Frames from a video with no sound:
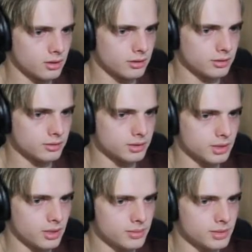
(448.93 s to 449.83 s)
I thought there was
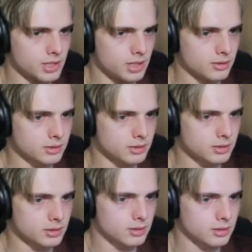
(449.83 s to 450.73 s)
a garbage can. I was going to
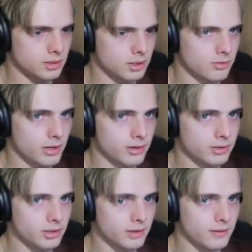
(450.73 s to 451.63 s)
start digging
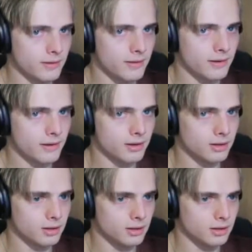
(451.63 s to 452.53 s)
around in it.
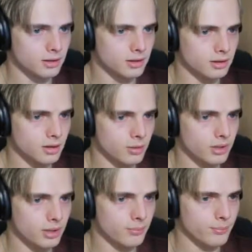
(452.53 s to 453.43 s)

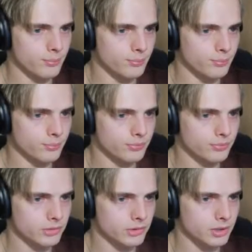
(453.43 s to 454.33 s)
Open up.
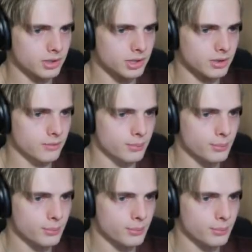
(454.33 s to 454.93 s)
Okay.